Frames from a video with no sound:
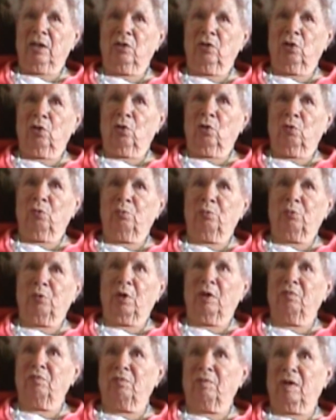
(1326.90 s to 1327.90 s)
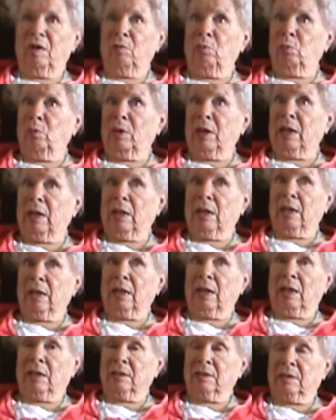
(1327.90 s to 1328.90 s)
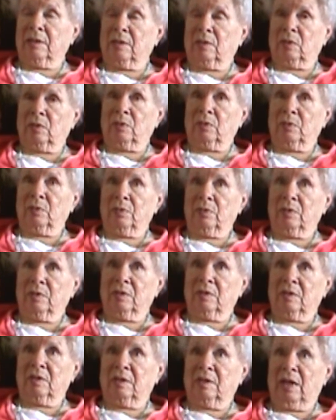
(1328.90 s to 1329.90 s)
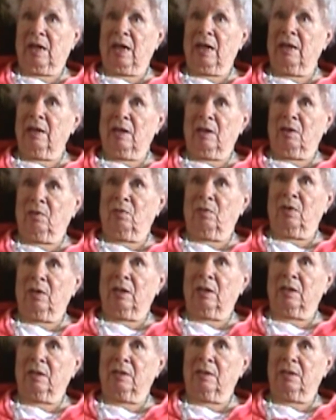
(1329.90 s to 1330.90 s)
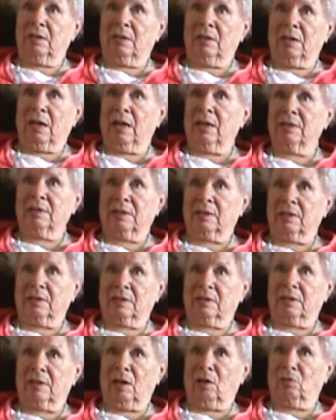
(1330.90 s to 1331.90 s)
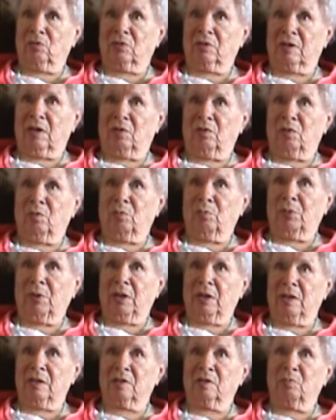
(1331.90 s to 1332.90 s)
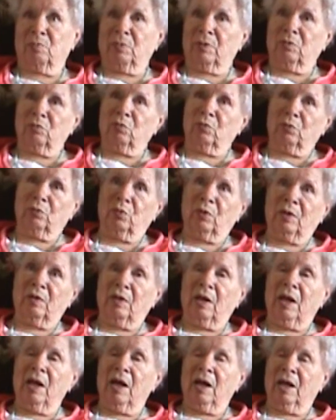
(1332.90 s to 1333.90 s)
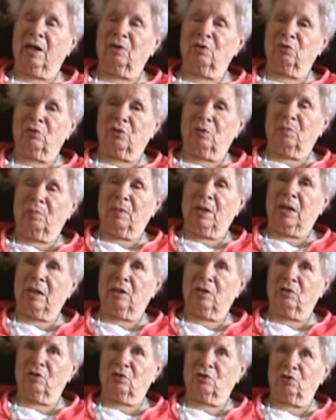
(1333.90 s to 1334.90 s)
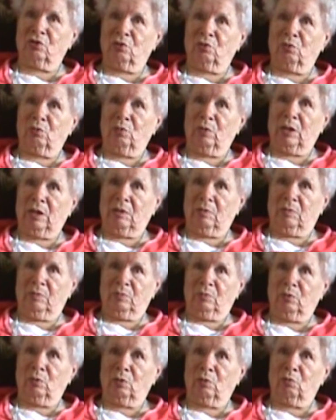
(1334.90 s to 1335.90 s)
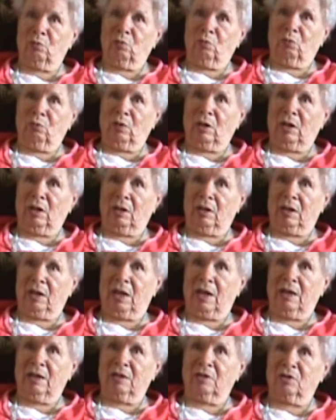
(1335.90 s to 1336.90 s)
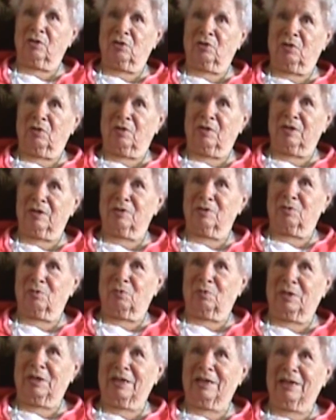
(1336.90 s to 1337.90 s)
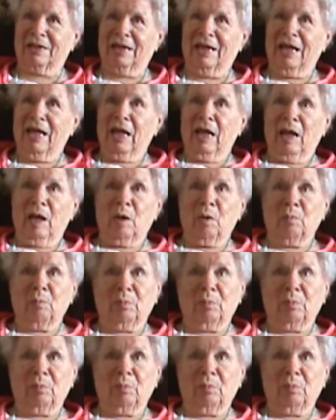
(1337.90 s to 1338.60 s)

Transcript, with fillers: No, briefly, we got to stay in the nicest house on the place, but when they hired a manager, we were relegated to this one. Yeah.